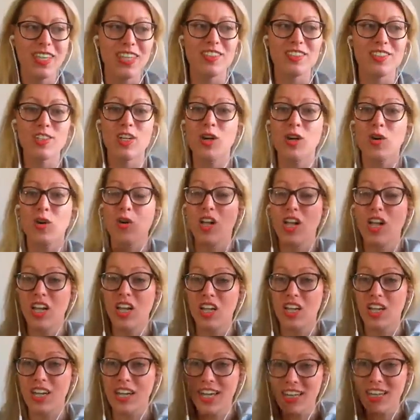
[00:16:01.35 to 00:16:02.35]
So
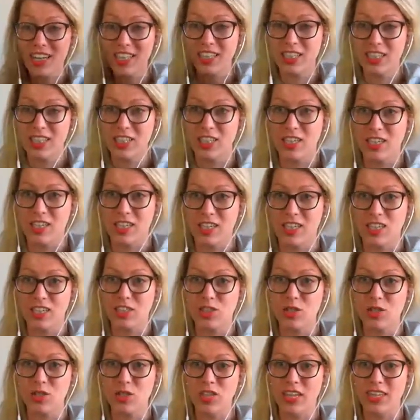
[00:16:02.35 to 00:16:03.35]
look at the
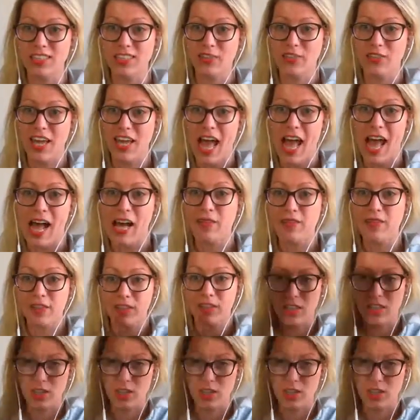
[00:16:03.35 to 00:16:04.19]
two lists that we have,